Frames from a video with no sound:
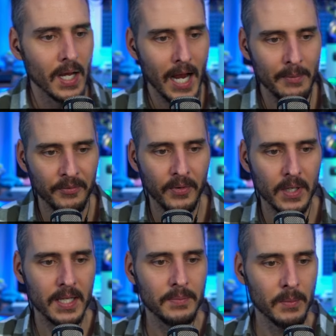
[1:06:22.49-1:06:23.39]
I prefer to
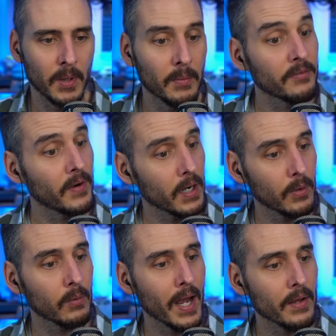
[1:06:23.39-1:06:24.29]
keep them on my
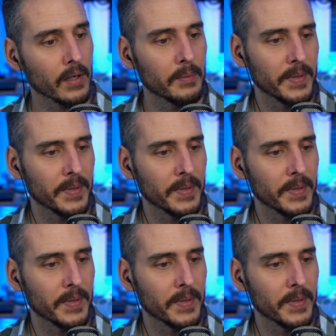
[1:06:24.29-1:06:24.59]
firewall router,